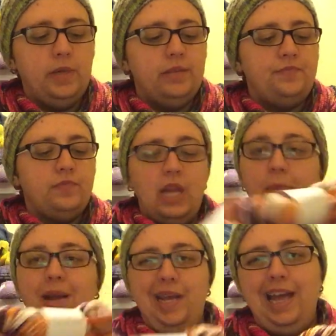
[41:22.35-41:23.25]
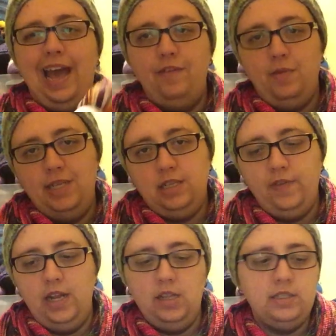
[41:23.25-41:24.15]
But I'm going to make a hat for
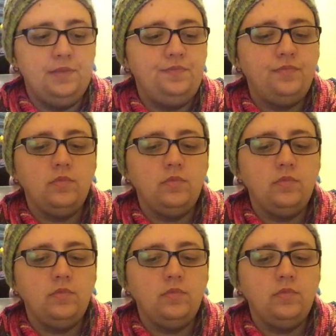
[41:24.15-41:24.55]
myself out of this.